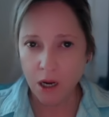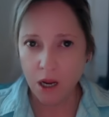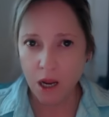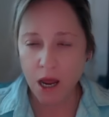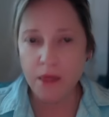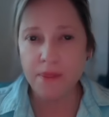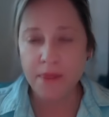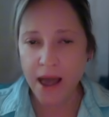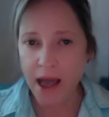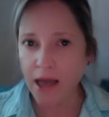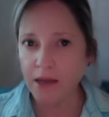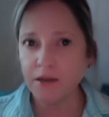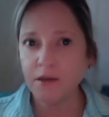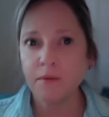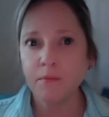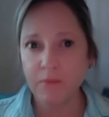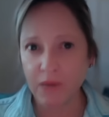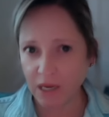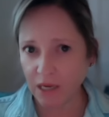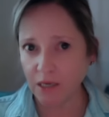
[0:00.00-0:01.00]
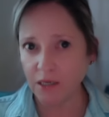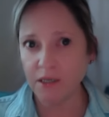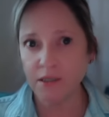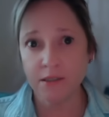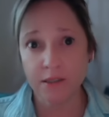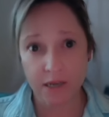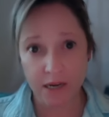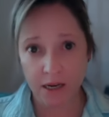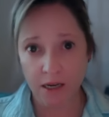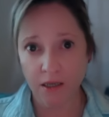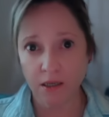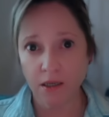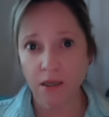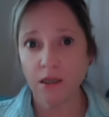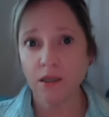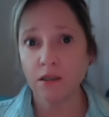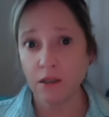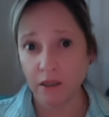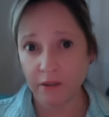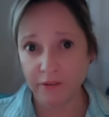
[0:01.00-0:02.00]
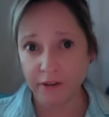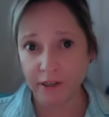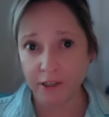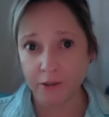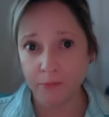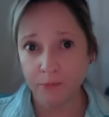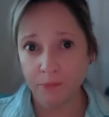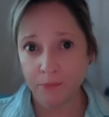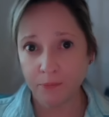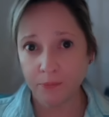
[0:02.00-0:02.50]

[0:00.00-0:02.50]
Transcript: And that made Dan livid.